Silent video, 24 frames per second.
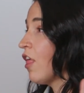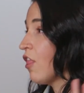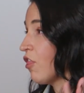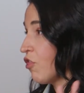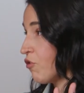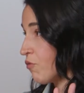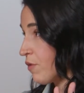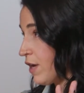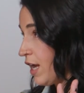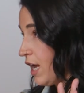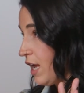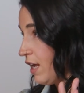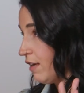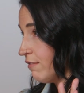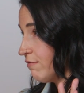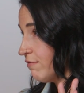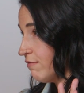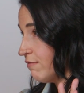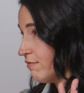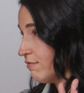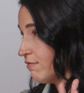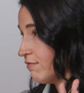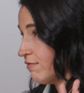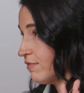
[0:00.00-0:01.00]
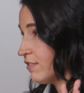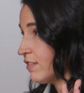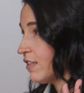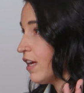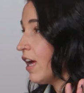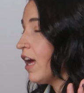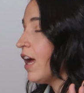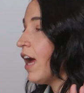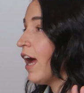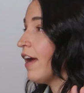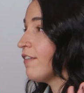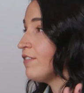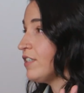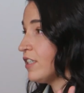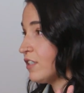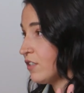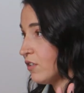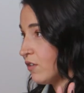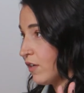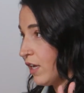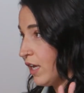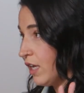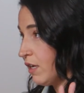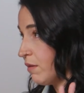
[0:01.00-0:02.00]
3, I've
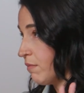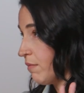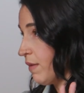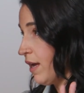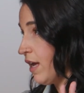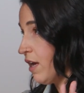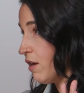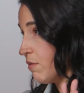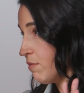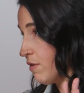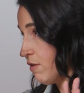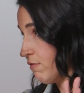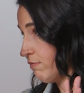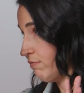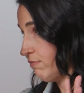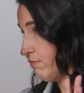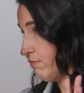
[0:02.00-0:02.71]
dislocated my elbow.